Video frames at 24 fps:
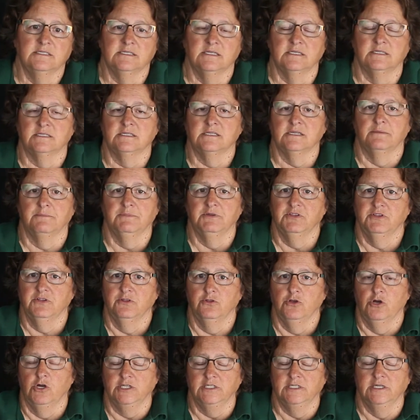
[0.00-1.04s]
that some of the
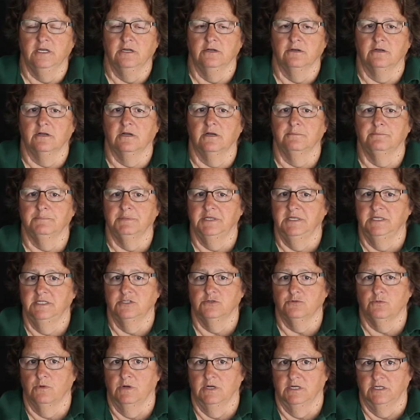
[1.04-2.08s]
lawn care companies
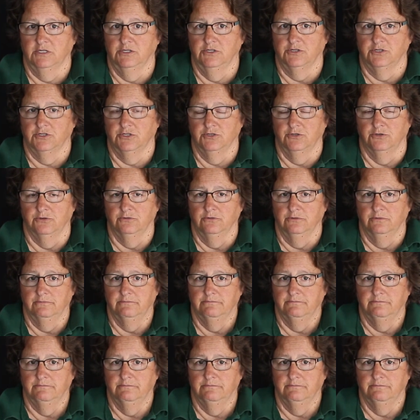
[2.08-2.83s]
want to do.